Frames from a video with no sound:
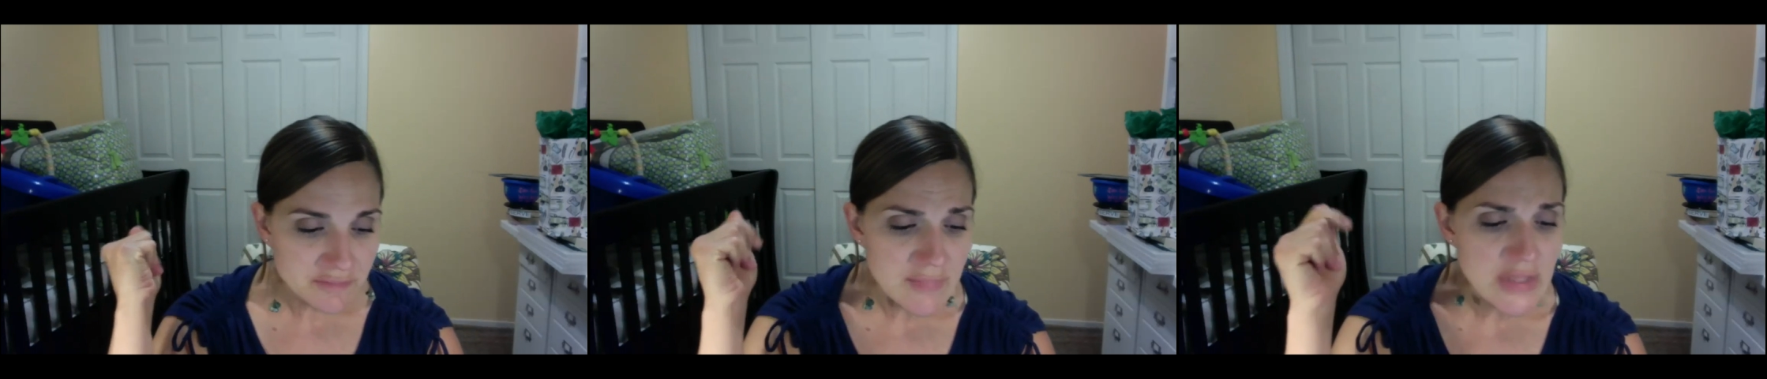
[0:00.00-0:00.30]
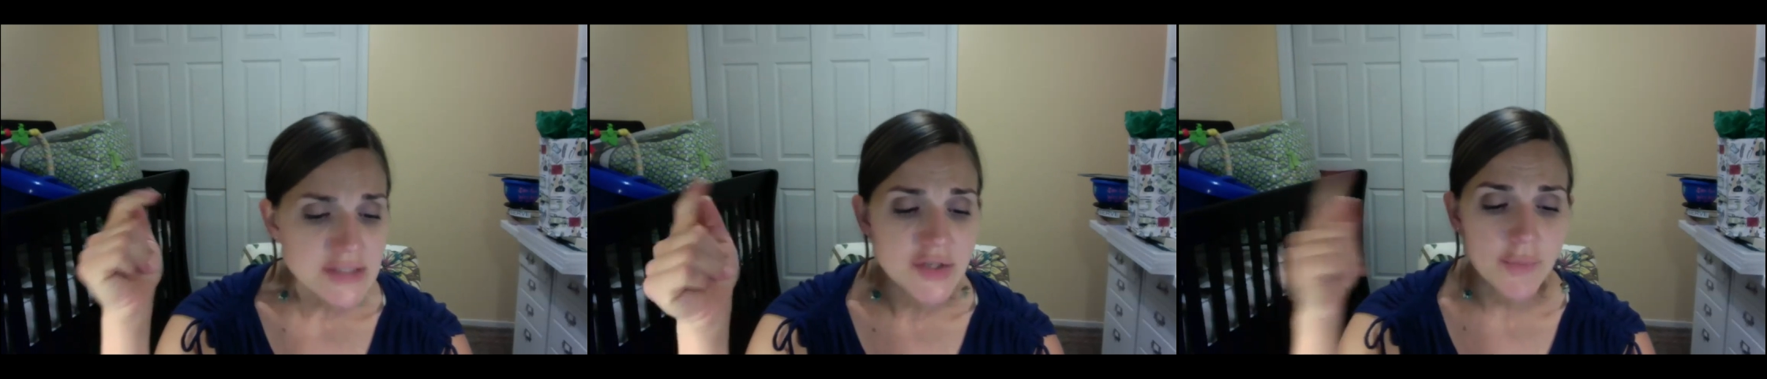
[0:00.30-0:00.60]
So
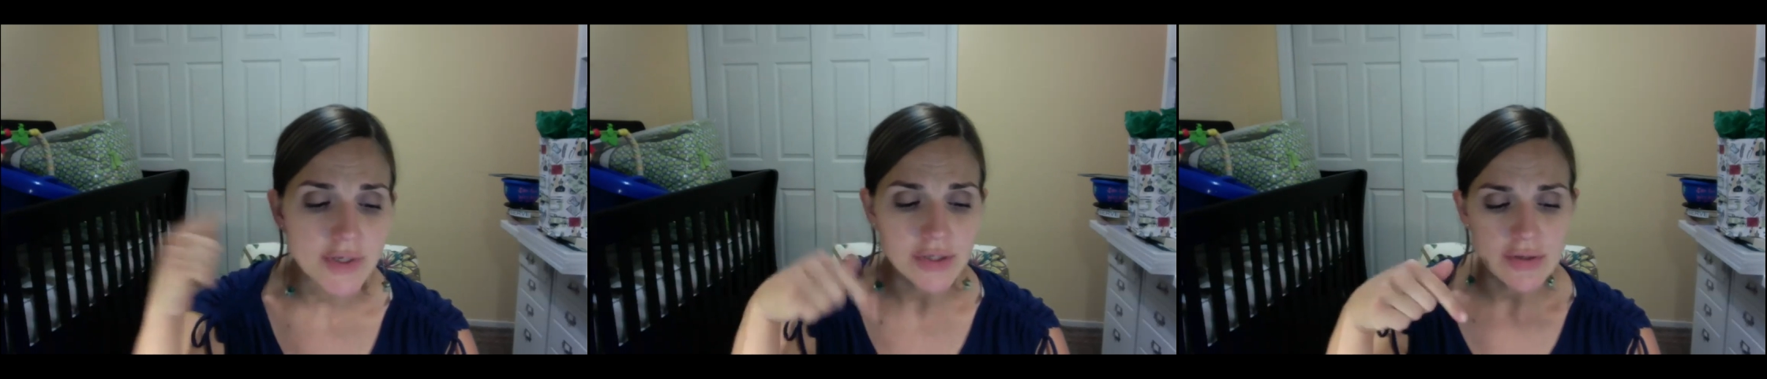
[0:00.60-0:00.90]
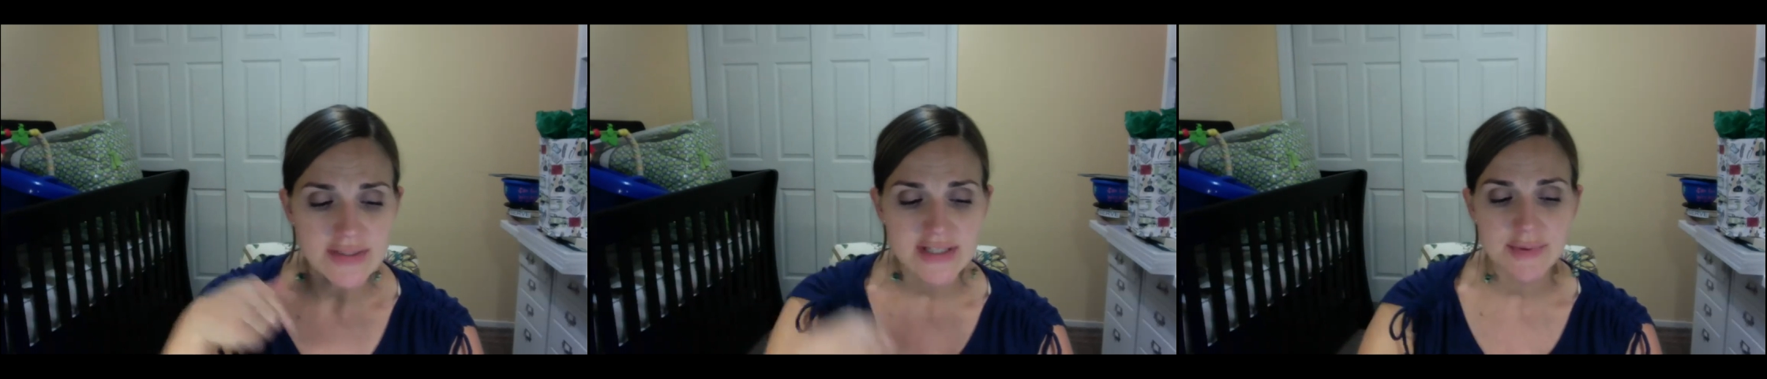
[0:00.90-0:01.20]
you want to close this
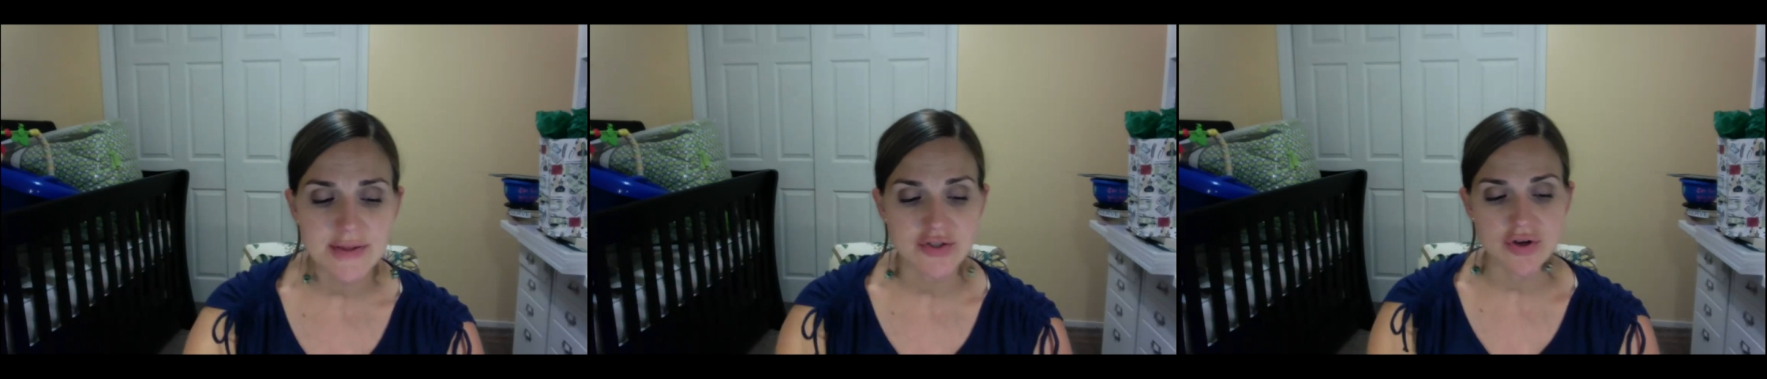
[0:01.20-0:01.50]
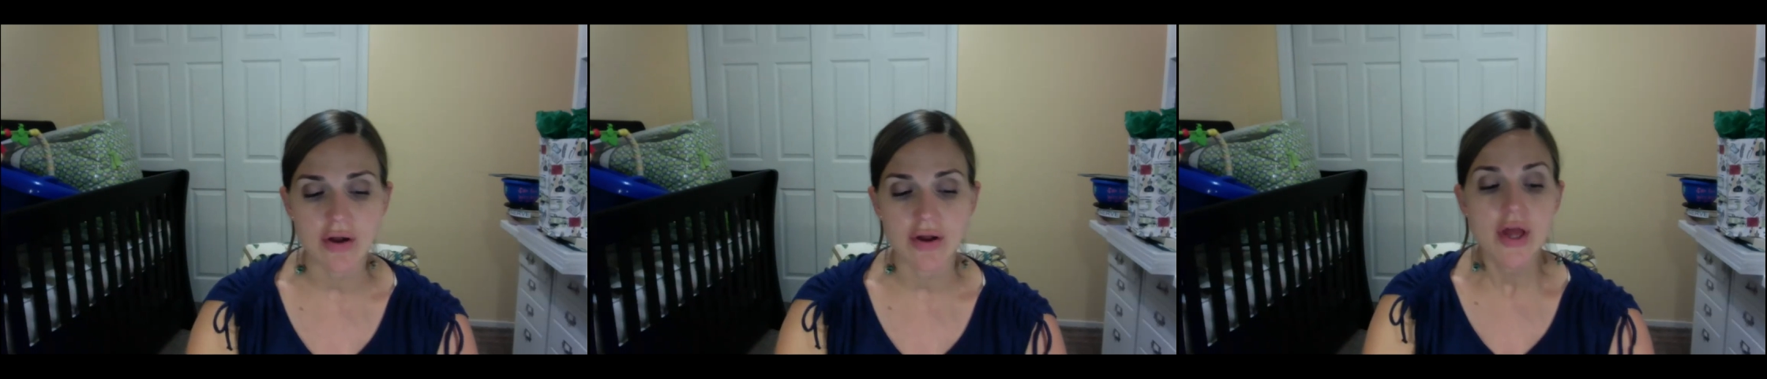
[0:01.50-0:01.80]
month strong.
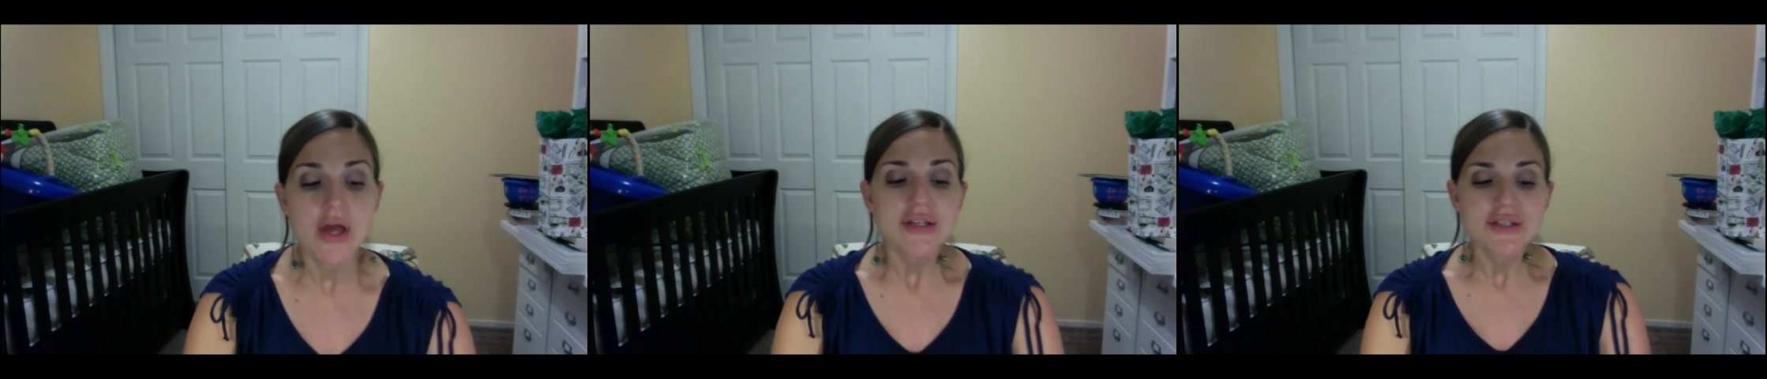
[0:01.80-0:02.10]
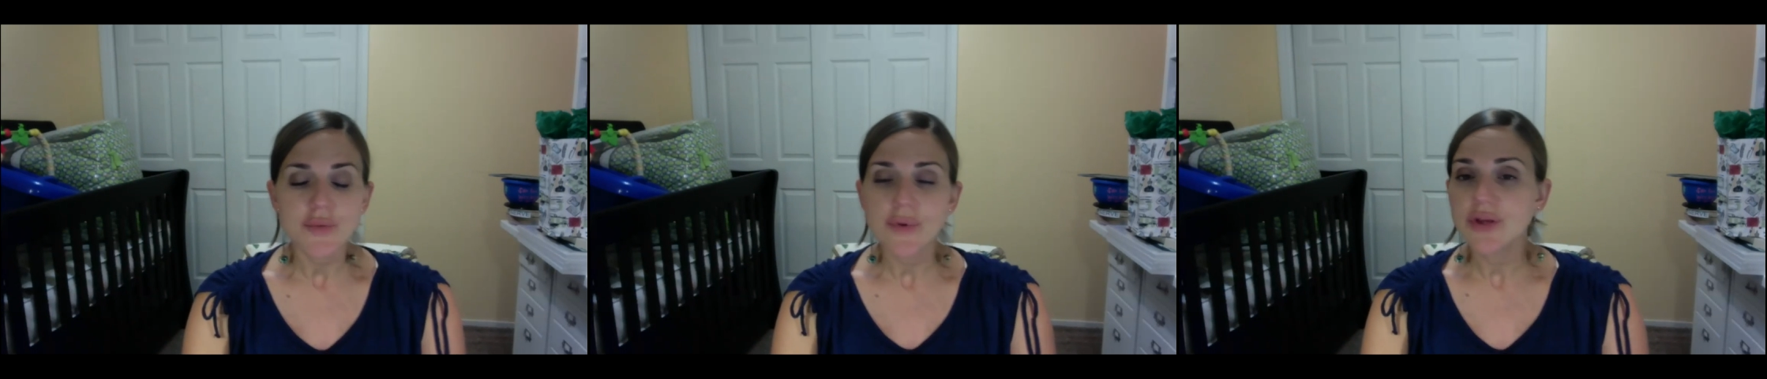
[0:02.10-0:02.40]
So when
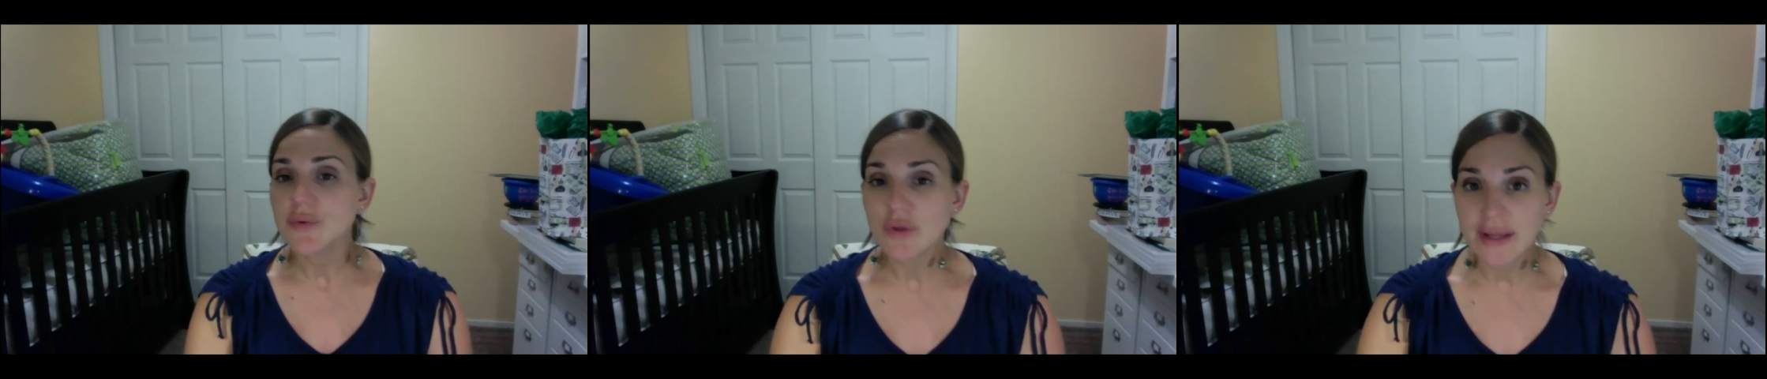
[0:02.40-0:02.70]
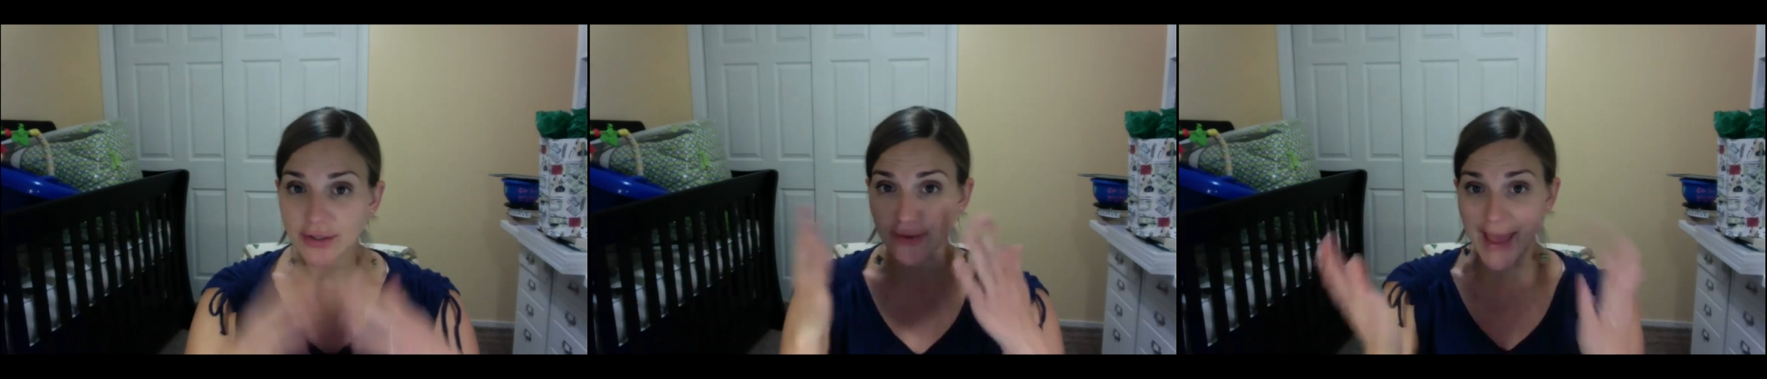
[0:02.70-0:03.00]
you look at your
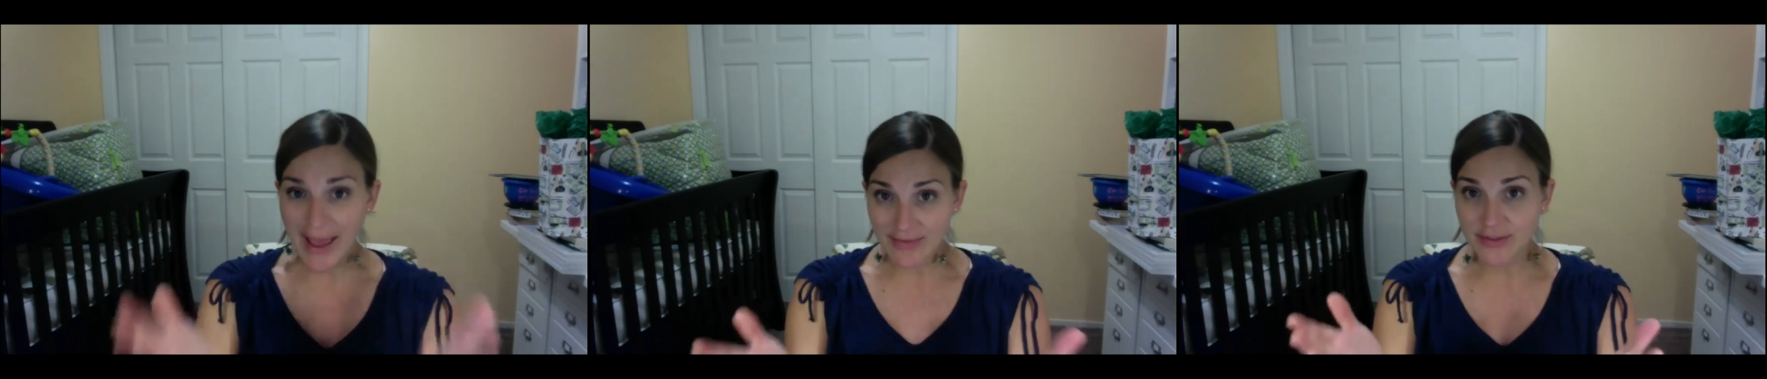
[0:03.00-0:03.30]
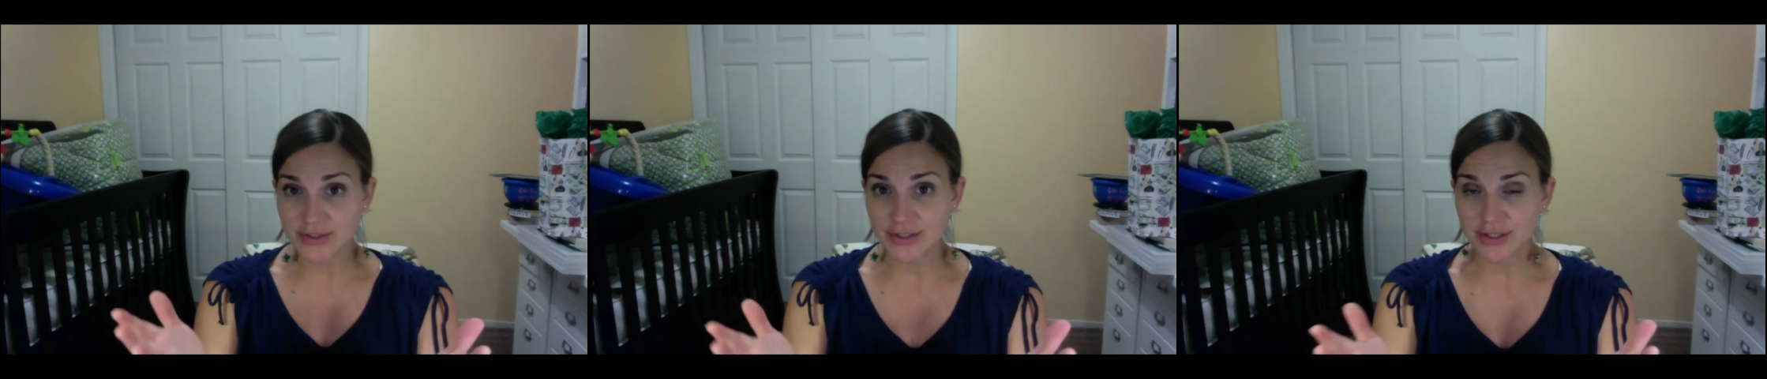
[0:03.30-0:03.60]

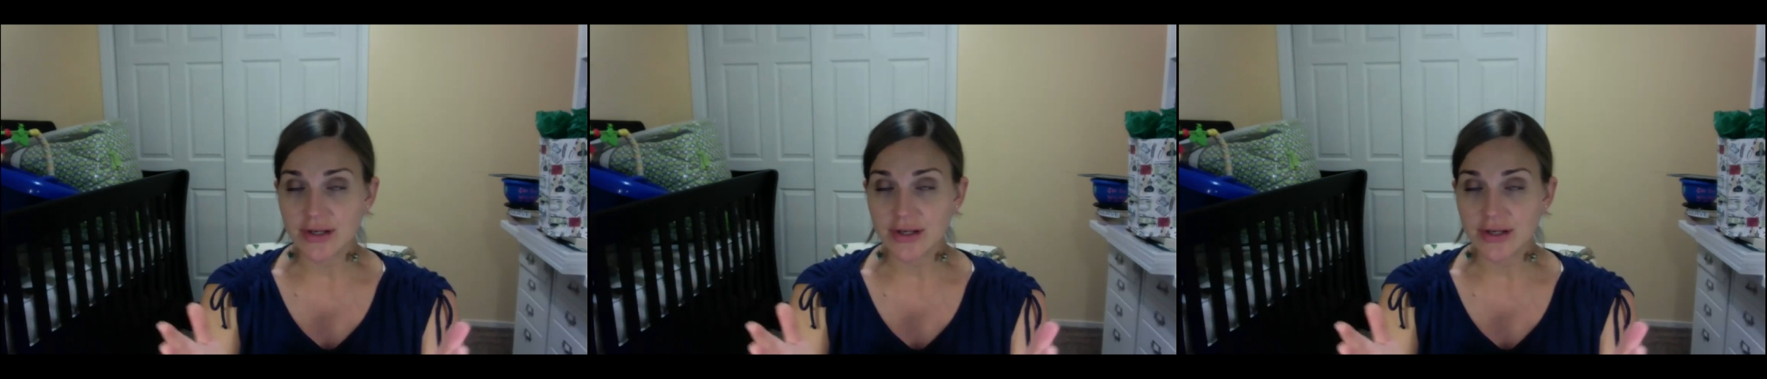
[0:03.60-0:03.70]
calendar